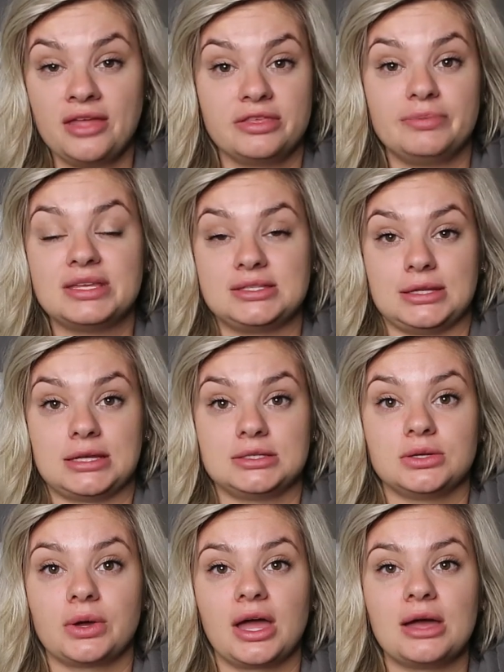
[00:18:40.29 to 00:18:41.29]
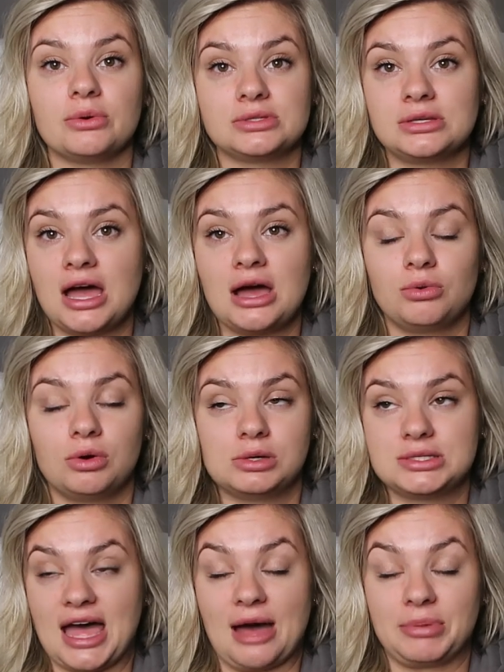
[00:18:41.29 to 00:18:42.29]
the business, okay? It was not what
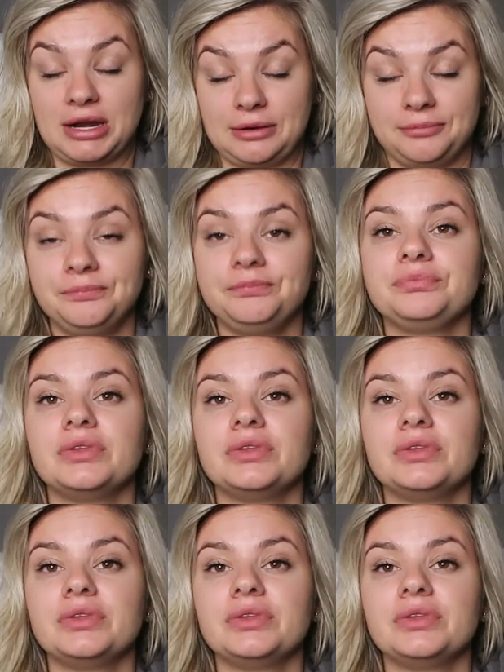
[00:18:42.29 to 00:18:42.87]
was happening.